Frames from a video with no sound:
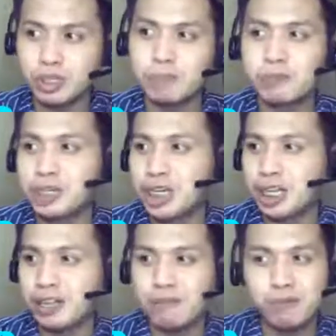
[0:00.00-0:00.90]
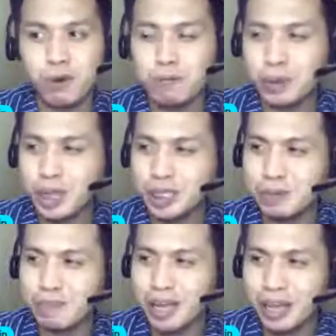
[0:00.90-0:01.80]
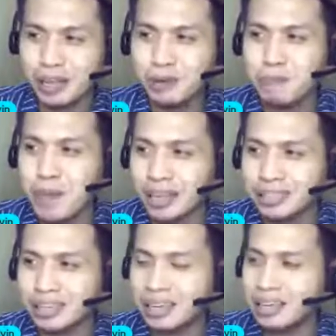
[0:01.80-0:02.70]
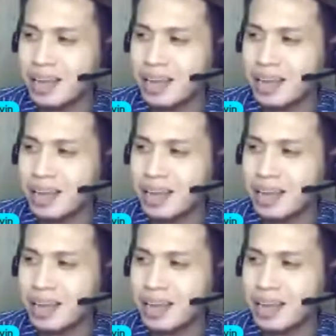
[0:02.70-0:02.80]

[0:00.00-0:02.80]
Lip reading: appreciated if you're participating and commenting